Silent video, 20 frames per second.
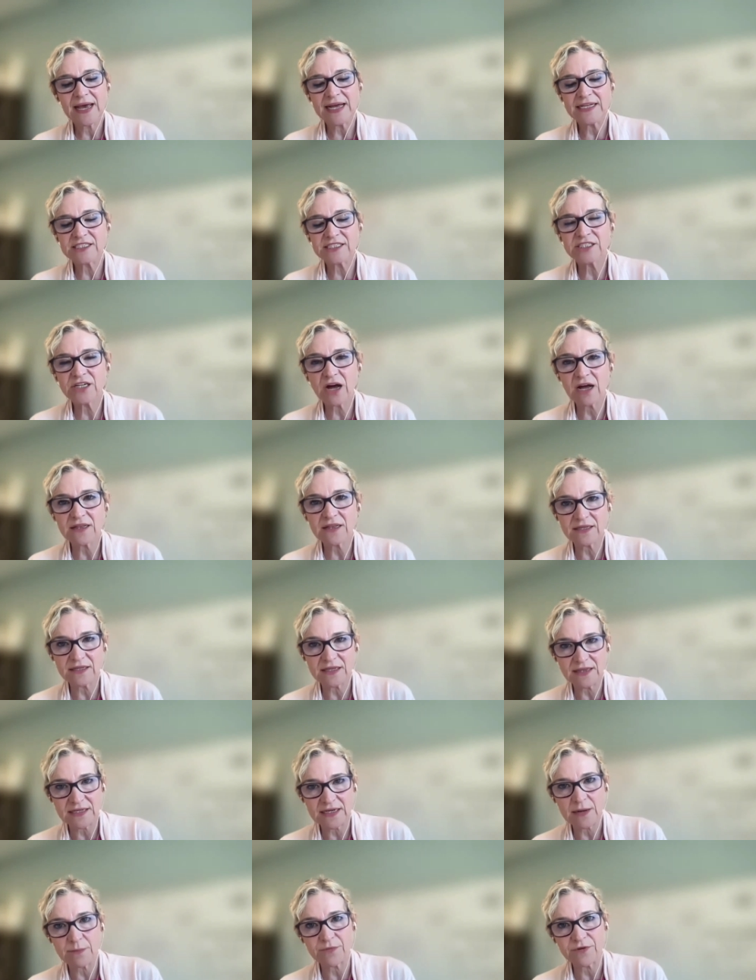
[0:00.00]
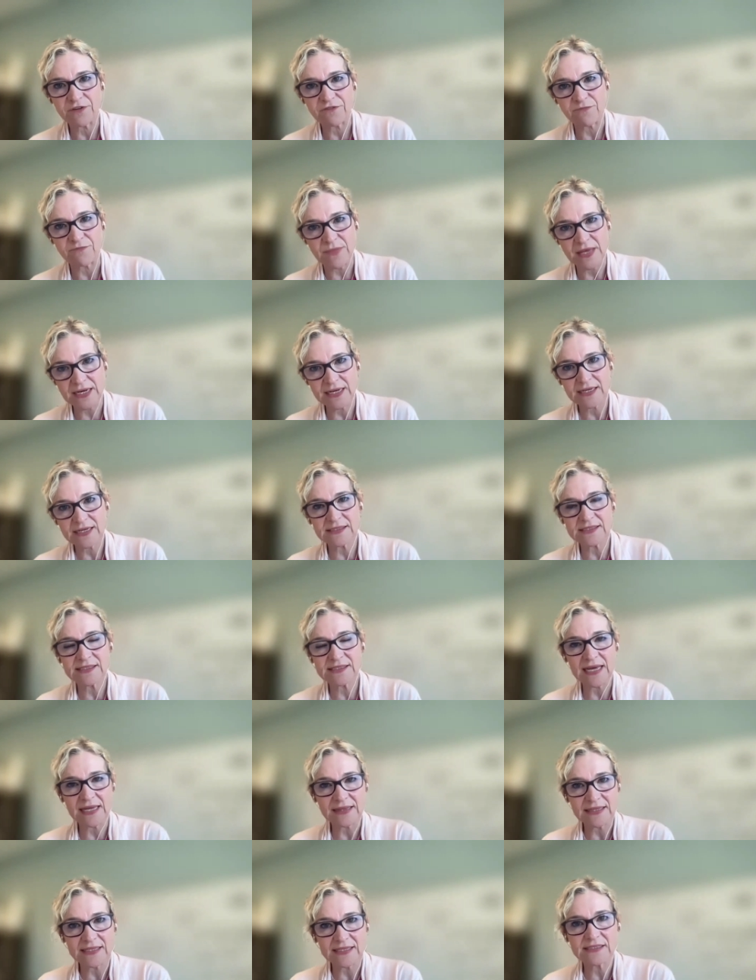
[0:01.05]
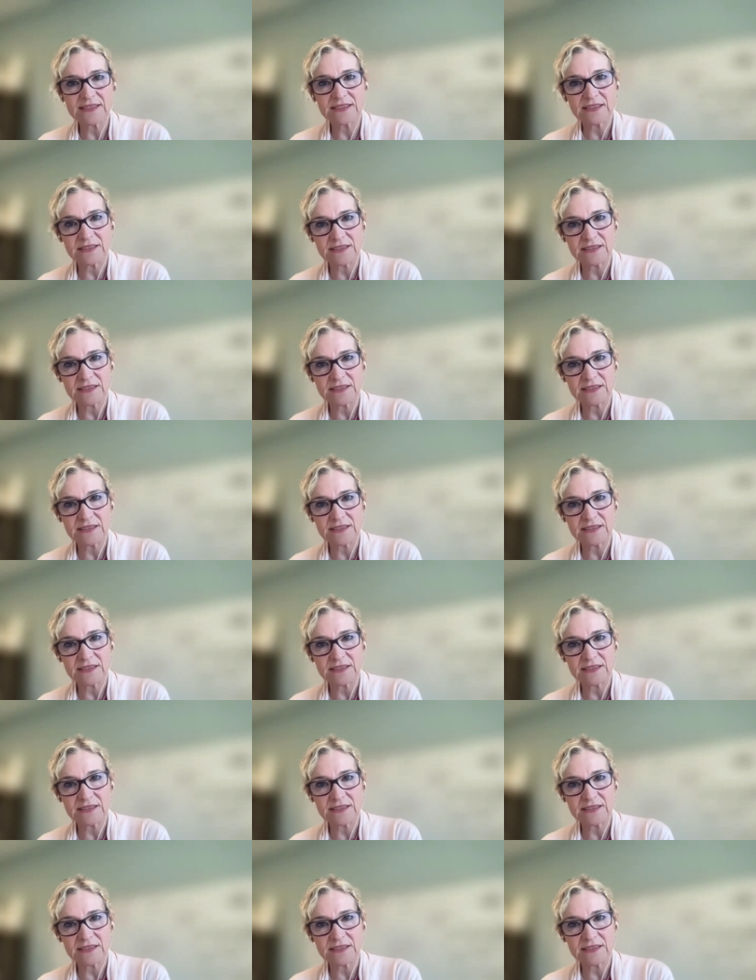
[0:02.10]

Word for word: it's not the, the number of minutes that leads